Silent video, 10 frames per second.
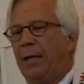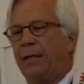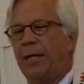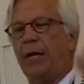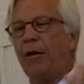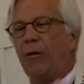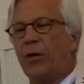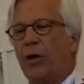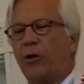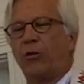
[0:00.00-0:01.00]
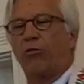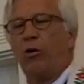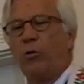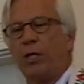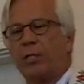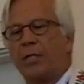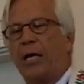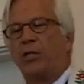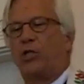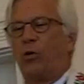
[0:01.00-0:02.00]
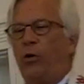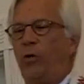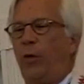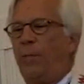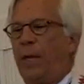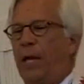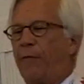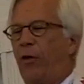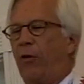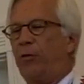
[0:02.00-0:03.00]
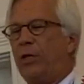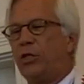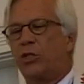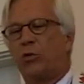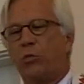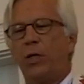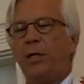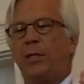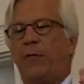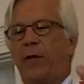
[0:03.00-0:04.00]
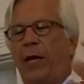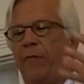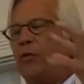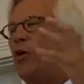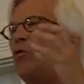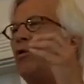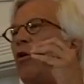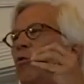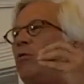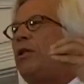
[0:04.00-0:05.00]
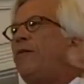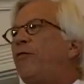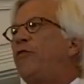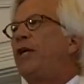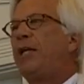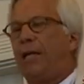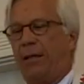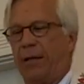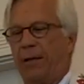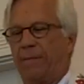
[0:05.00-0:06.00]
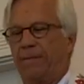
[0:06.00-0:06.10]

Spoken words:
And there in our throat is that joy we may have only dreamed of and have known only fleetingly.